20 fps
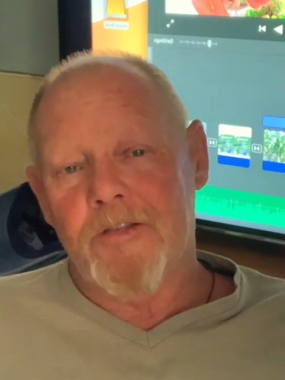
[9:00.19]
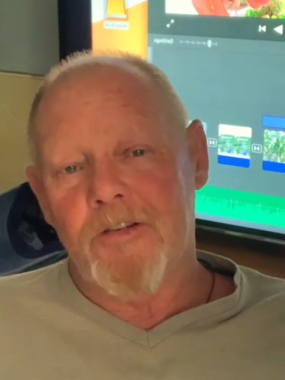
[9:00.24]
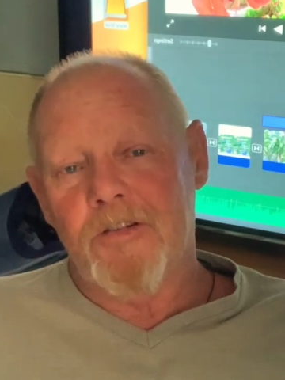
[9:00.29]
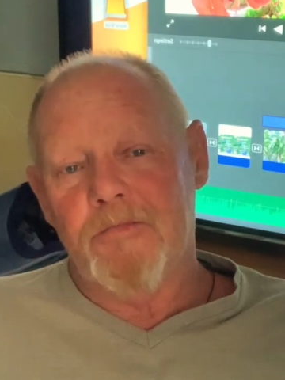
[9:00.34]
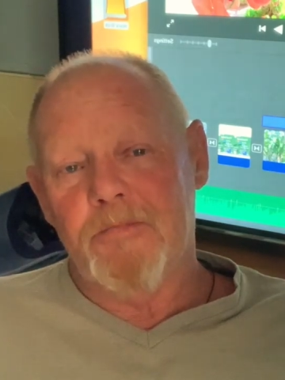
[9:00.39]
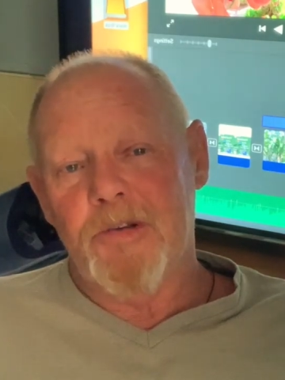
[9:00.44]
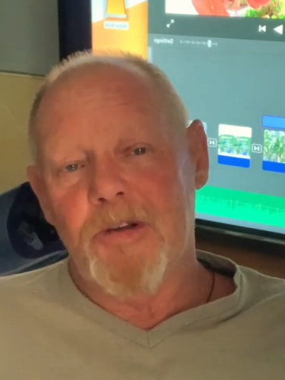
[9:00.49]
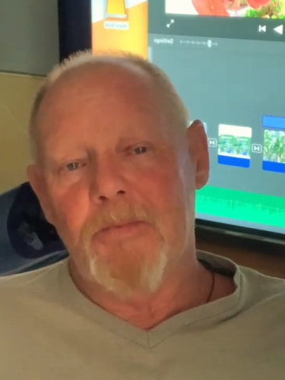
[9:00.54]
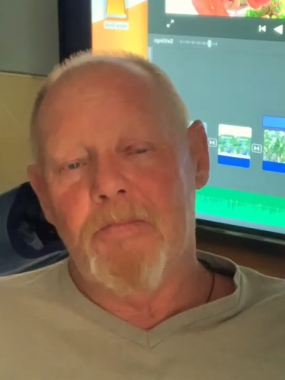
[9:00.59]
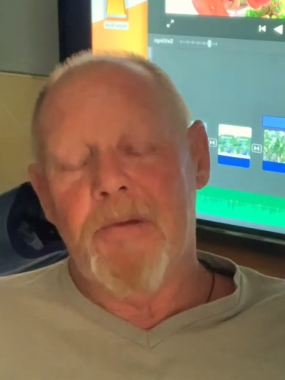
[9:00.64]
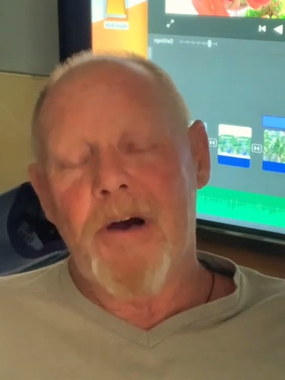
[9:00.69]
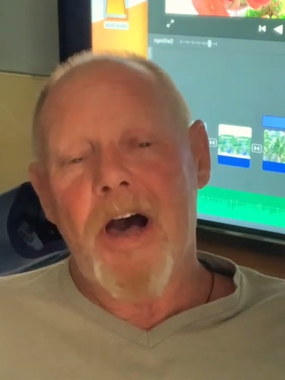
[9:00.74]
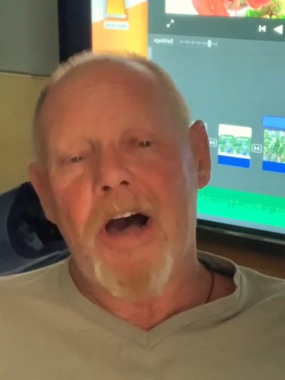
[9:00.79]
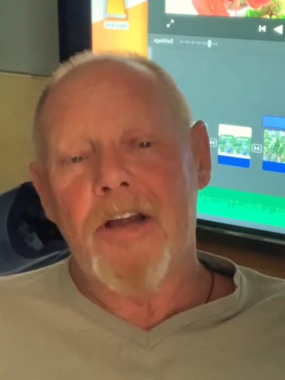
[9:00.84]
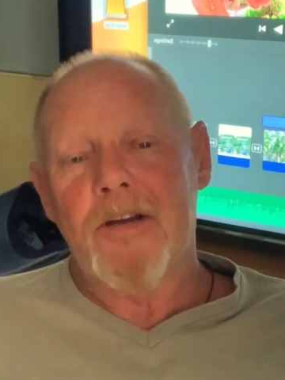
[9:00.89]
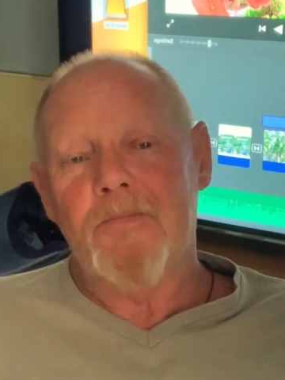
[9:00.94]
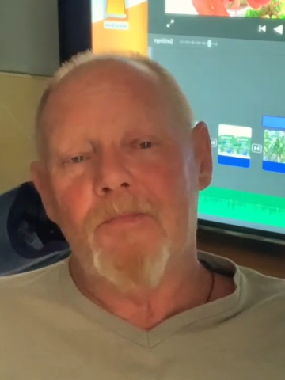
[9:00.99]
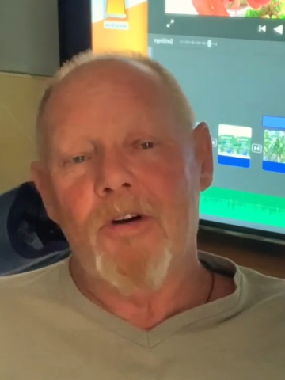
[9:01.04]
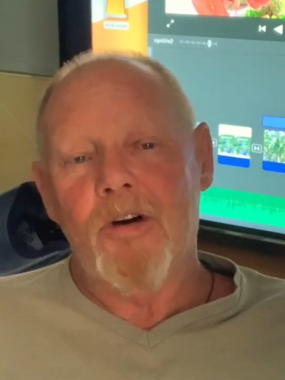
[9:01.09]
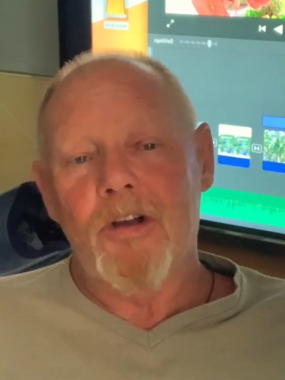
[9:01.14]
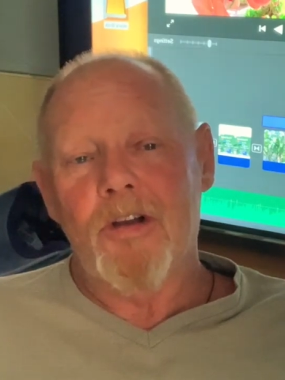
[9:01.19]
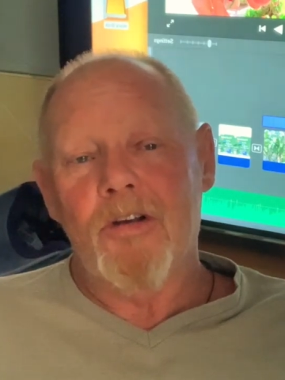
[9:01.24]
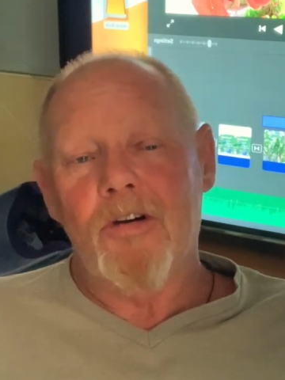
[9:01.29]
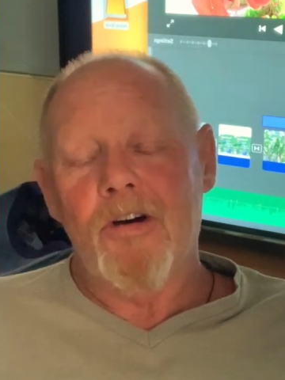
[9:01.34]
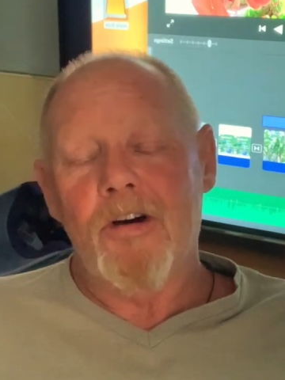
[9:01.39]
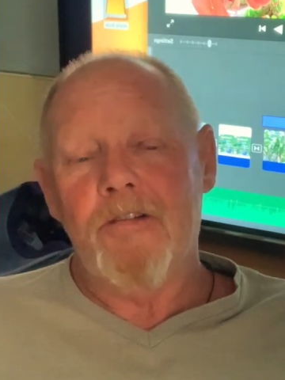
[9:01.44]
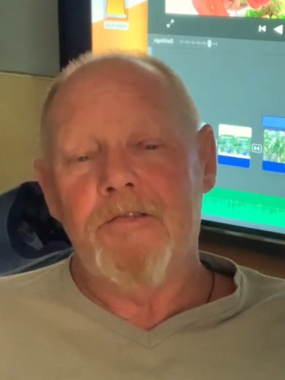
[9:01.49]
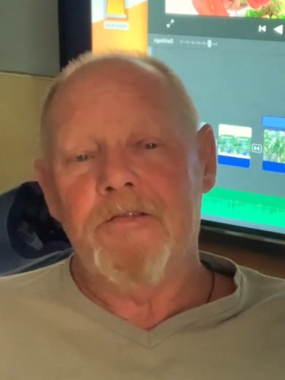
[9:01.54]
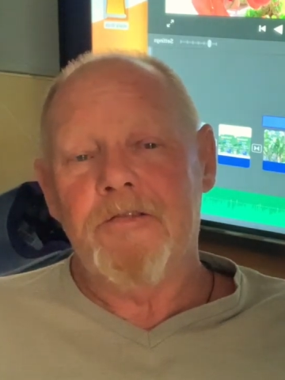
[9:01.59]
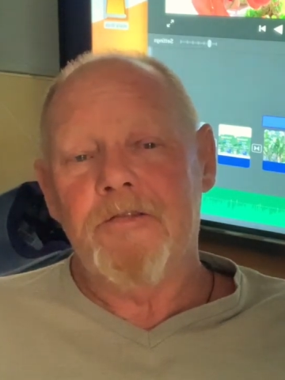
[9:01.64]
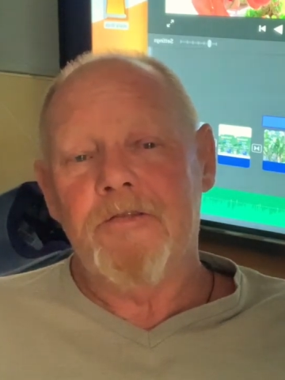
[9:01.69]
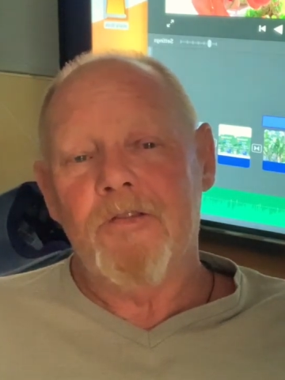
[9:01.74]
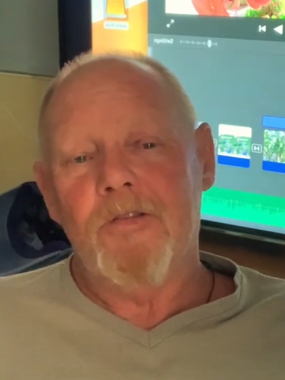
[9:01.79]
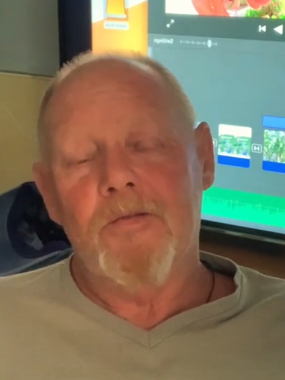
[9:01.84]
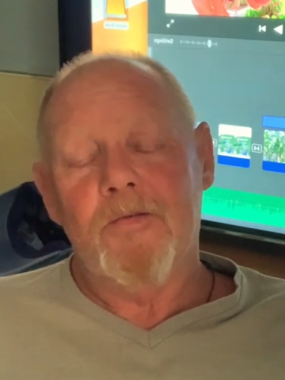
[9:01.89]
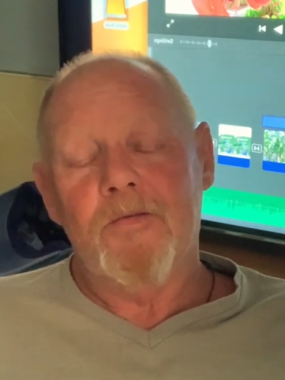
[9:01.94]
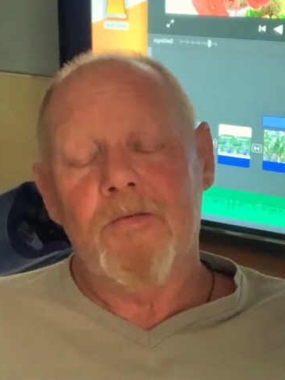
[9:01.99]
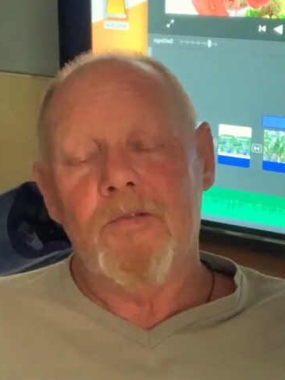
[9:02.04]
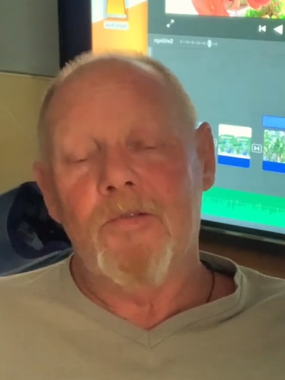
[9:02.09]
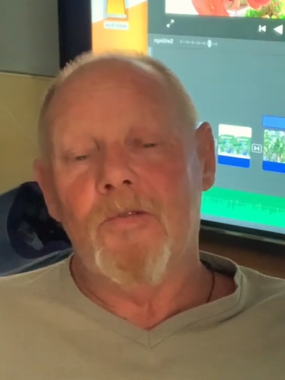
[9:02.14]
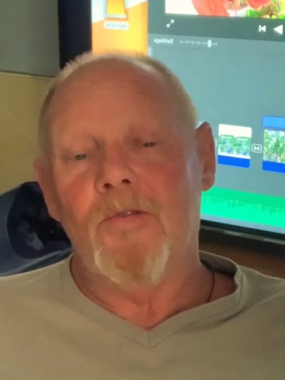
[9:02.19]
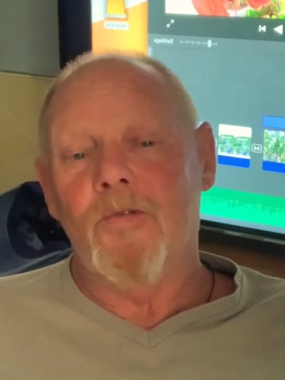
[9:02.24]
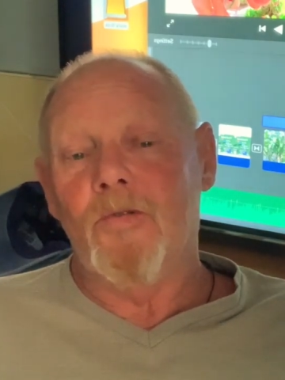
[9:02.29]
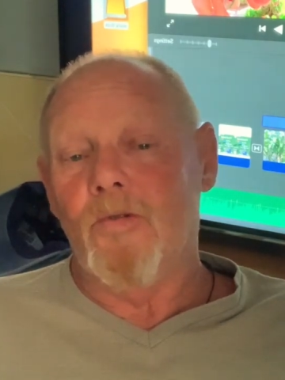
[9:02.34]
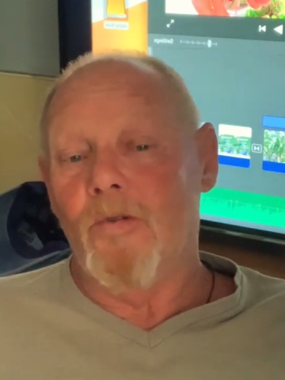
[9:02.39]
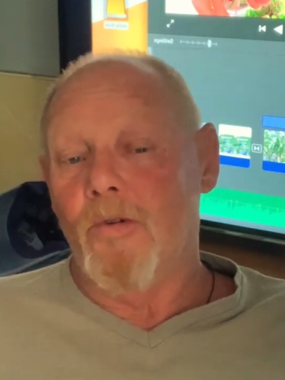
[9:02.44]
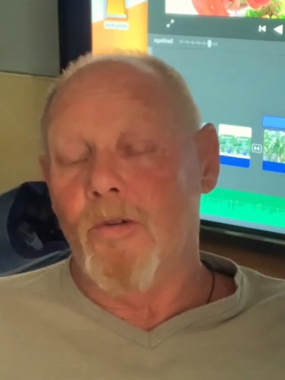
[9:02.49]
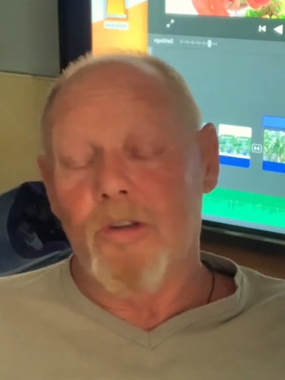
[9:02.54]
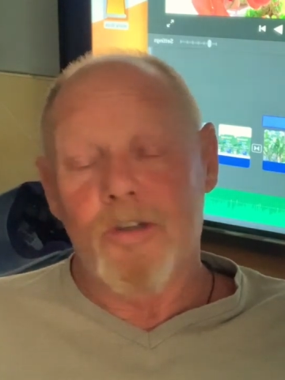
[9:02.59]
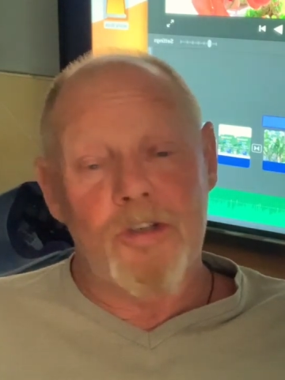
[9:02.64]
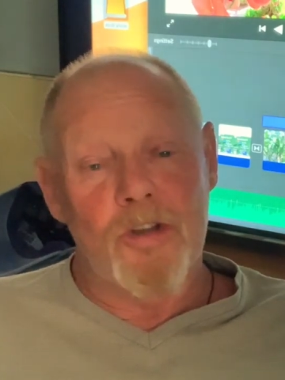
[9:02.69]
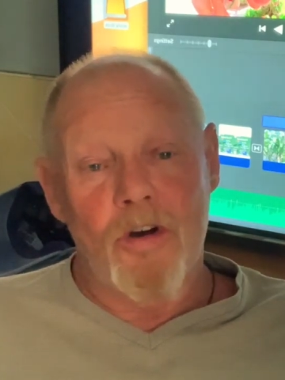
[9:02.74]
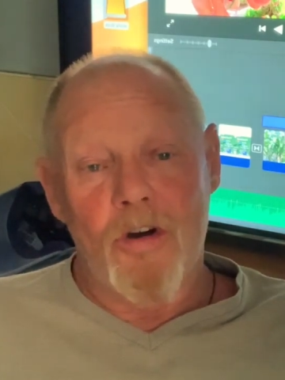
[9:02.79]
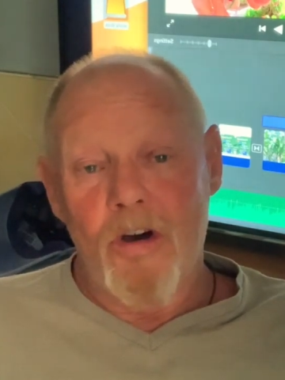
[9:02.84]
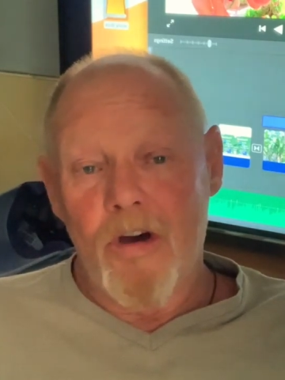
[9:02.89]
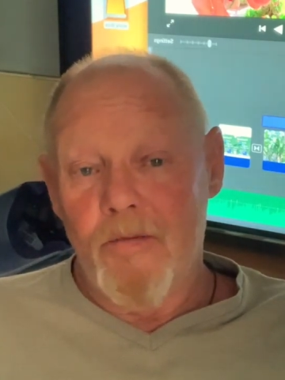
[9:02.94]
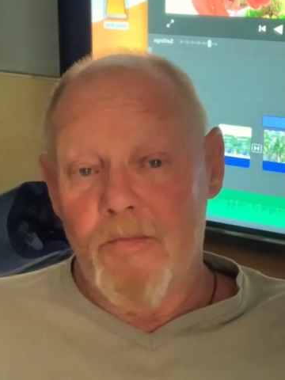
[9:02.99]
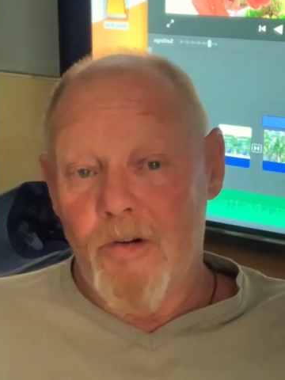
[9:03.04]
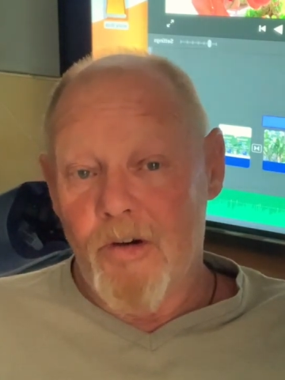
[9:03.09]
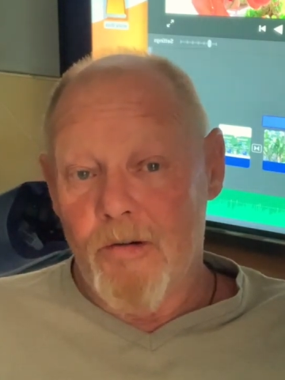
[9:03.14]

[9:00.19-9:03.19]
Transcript: that have been a part of my life, all the time.